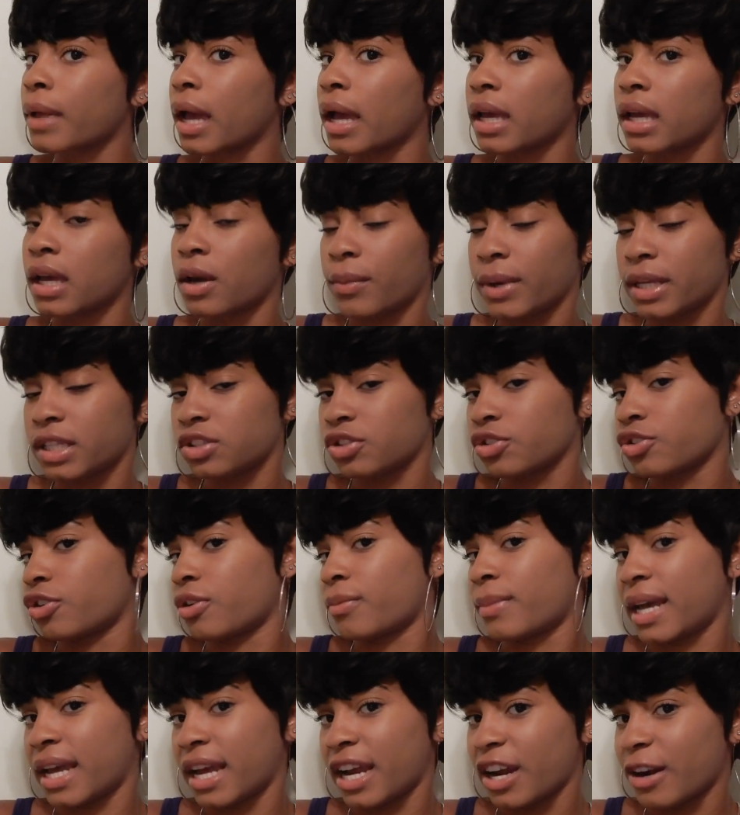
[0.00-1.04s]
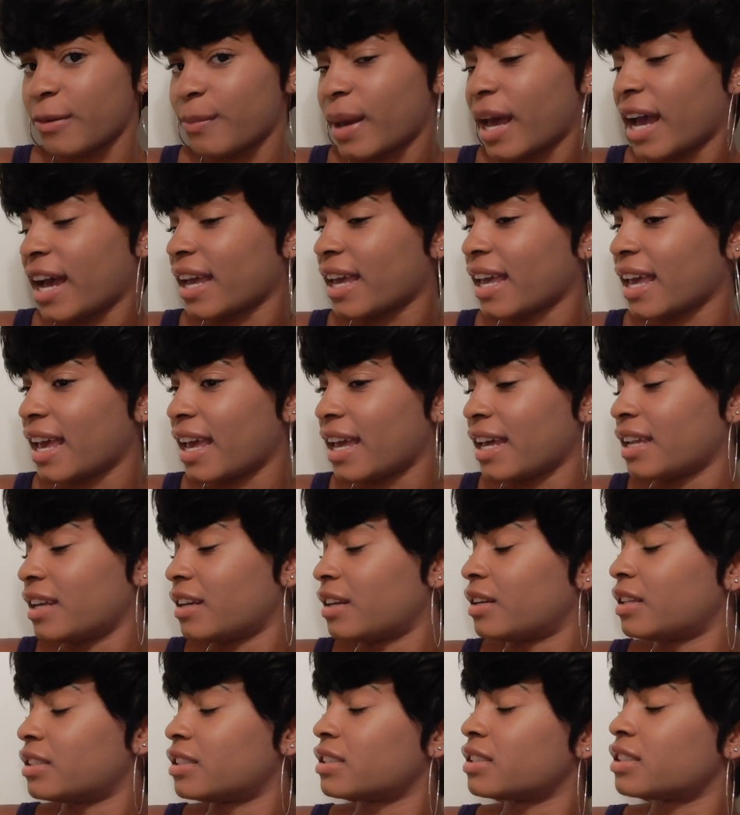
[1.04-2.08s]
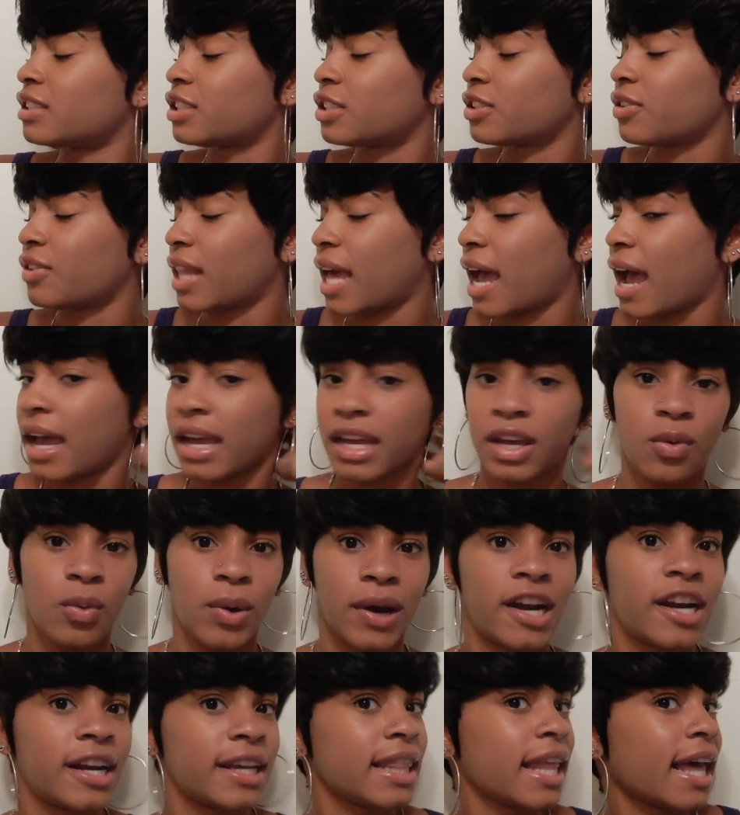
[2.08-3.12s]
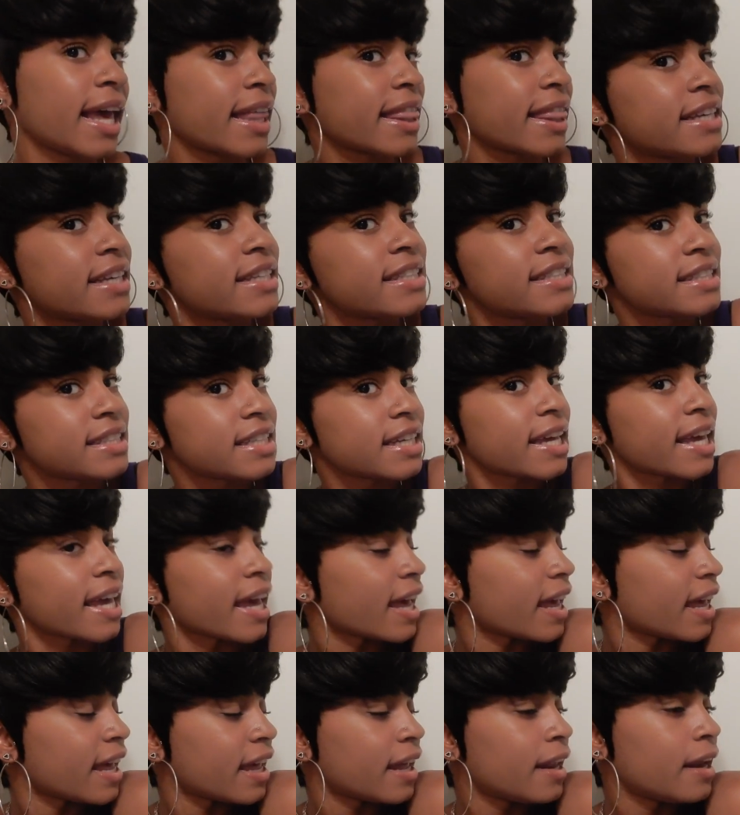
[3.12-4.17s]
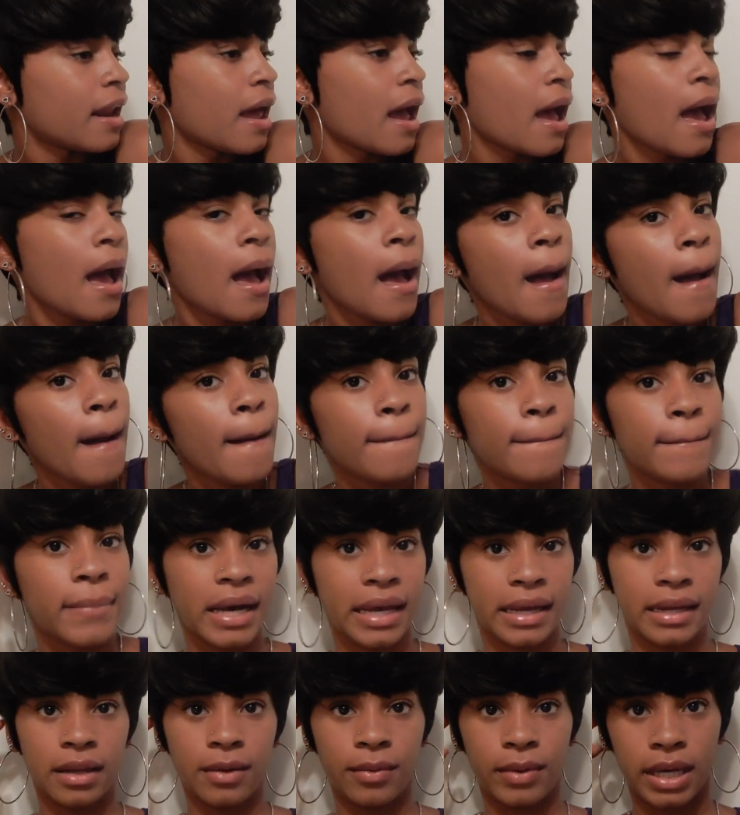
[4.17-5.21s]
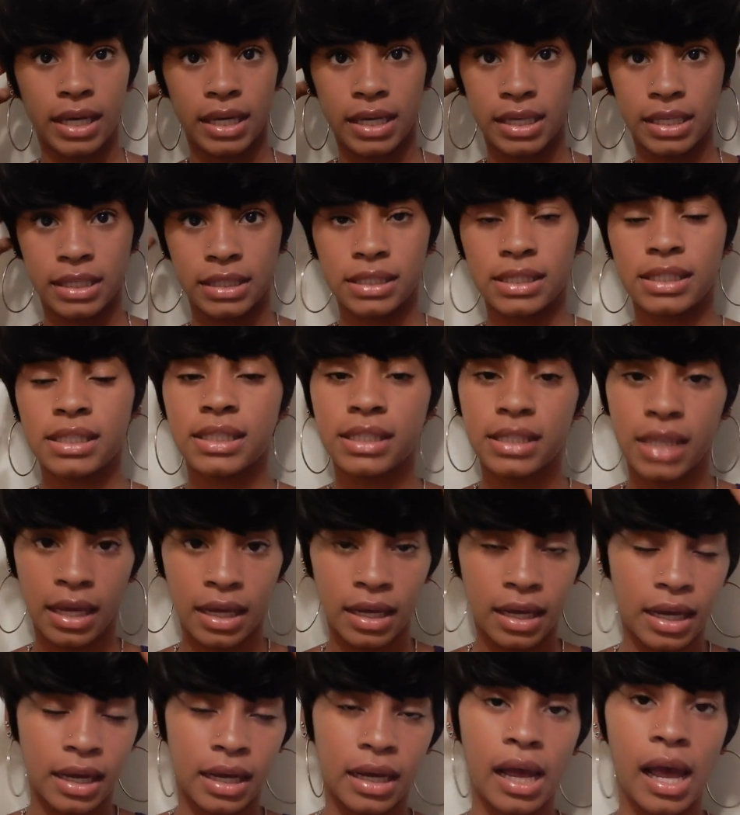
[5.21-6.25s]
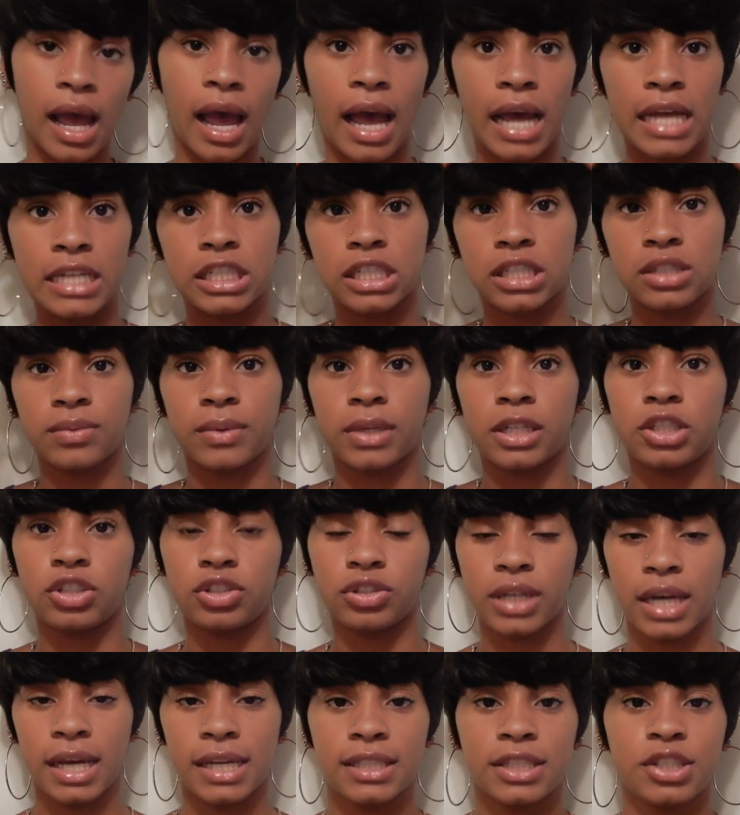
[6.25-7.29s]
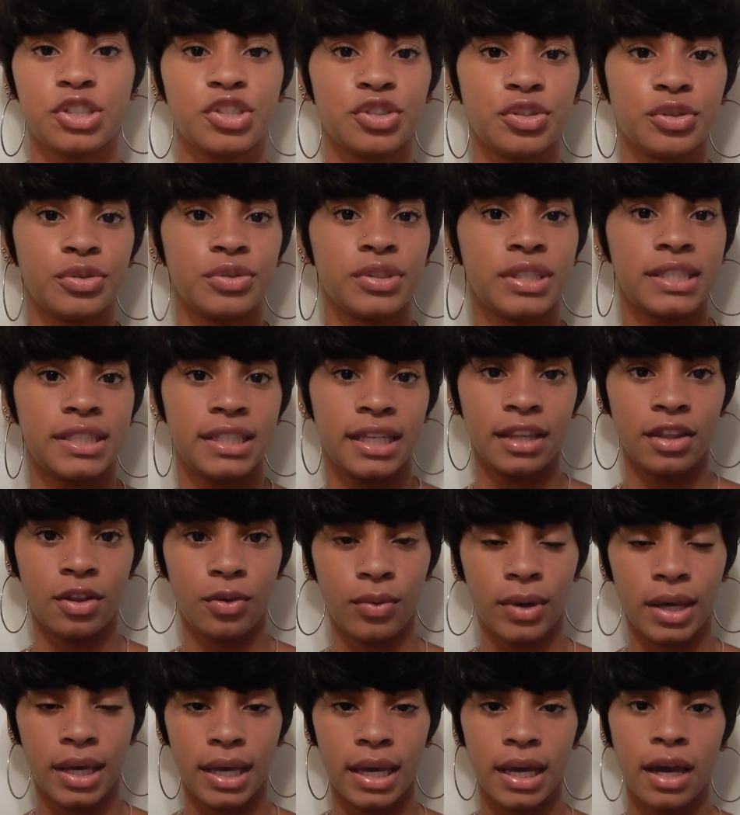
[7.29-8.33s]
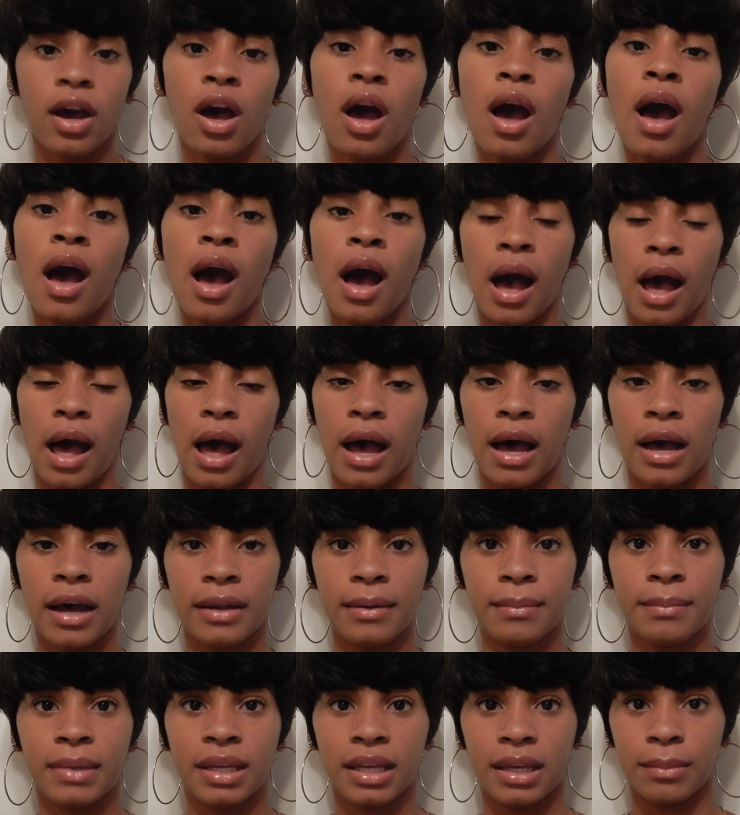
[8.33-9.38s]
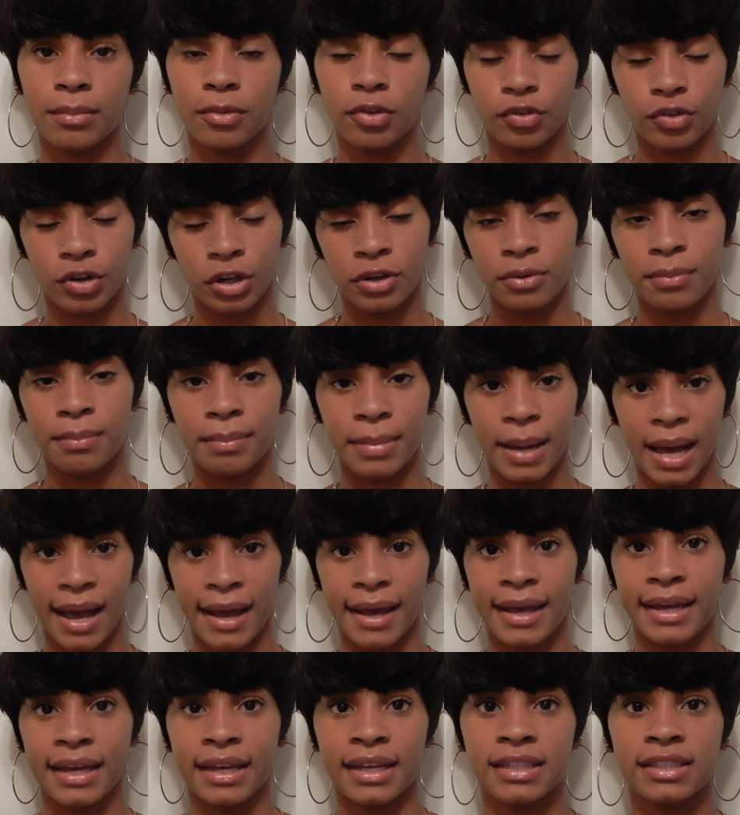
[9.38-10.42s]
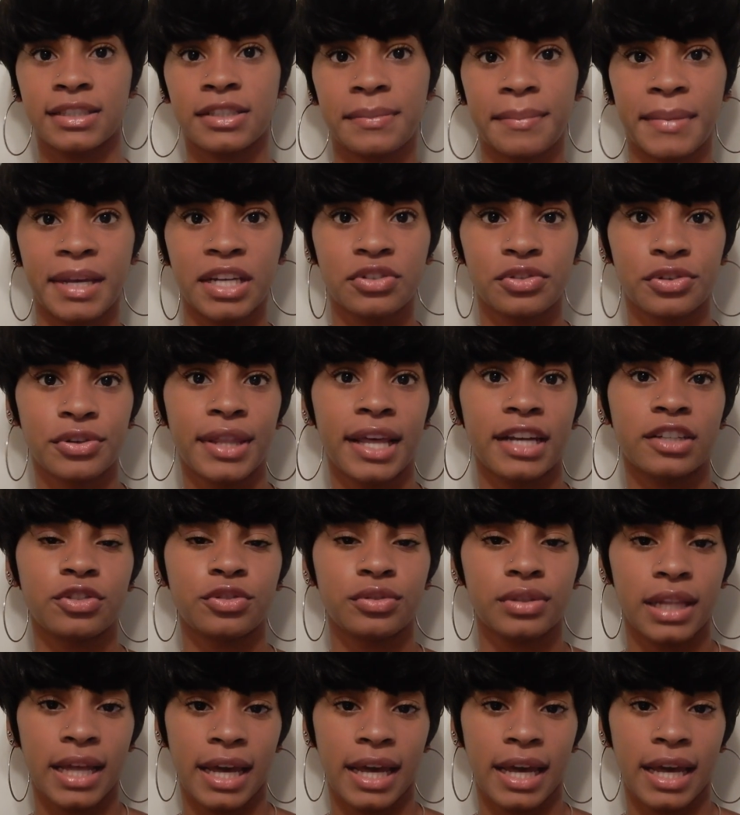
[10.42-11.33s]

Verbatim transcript: I can't wait to grow my hair back in so that I can wear it this again. But anyways, I just wanted you guys to see the wig on me before you buy it, to make sure that